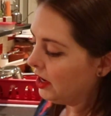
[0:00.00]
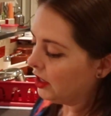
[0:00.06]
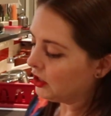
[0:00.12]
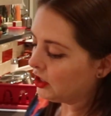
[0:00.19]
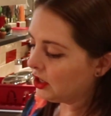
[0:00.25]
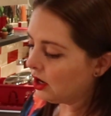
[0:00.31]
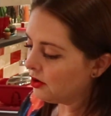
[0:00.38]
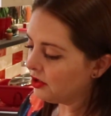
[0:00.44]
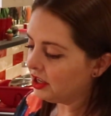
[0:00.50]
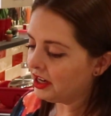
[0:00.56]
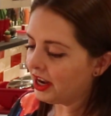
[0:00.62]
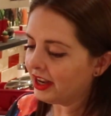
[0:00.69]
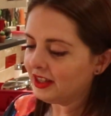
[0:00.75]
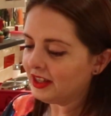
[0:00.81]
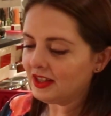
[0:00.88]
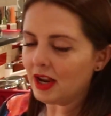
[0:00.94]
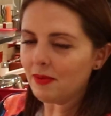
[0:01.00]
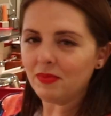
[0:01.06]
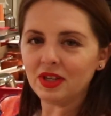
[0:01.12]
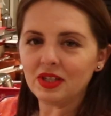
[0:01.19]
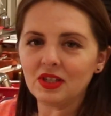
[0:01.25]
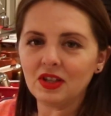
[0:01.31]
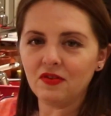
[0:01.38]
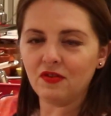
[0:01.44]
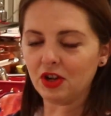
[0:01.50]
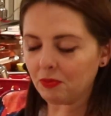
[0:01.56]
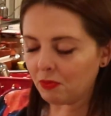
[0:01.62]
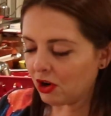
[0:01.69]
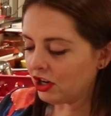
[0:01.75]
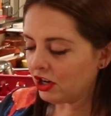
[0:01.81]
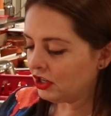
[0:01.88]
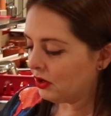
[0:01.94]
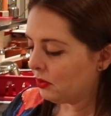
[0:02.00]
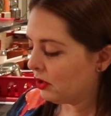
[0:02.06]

So the next step is the fun part.